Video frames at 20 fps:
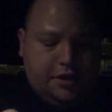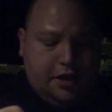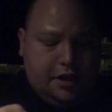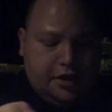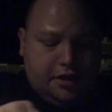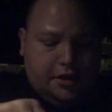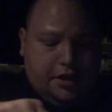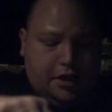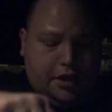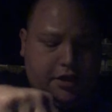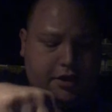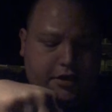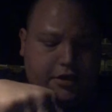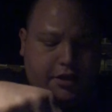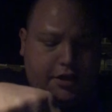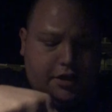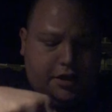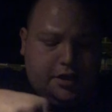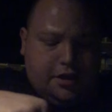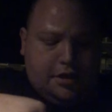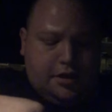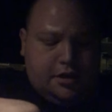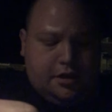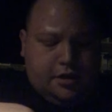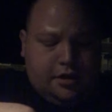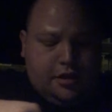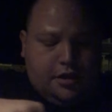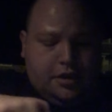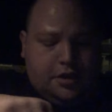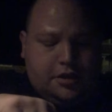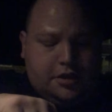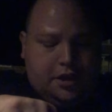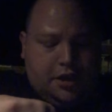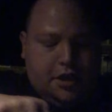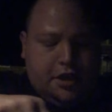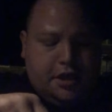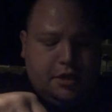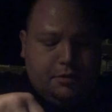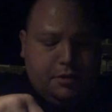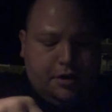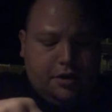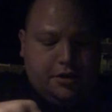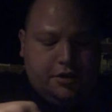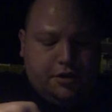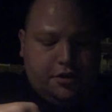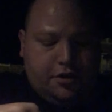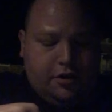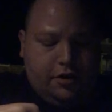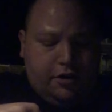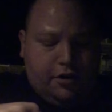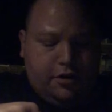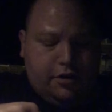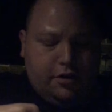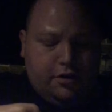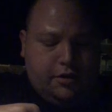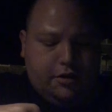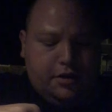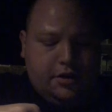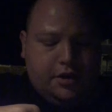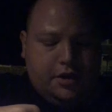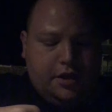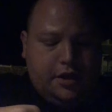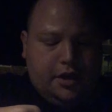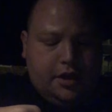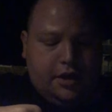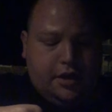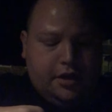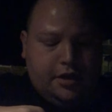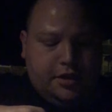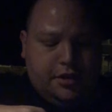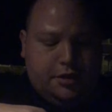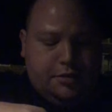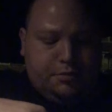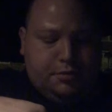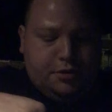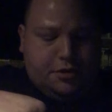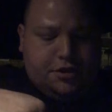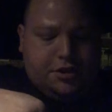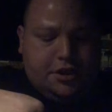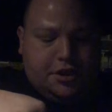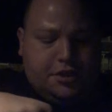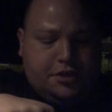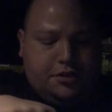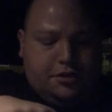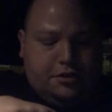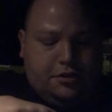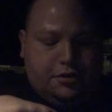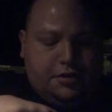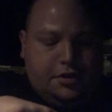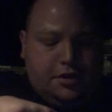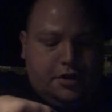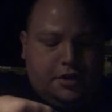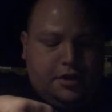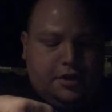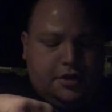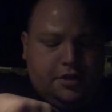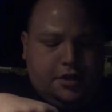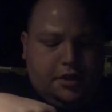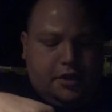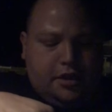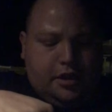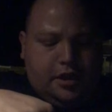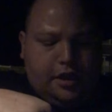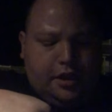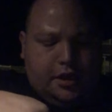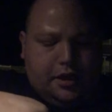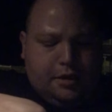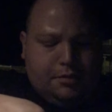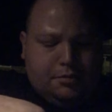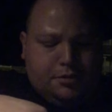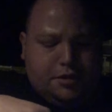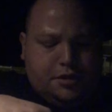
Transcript: that they did take him out of the car, and the procedure that led up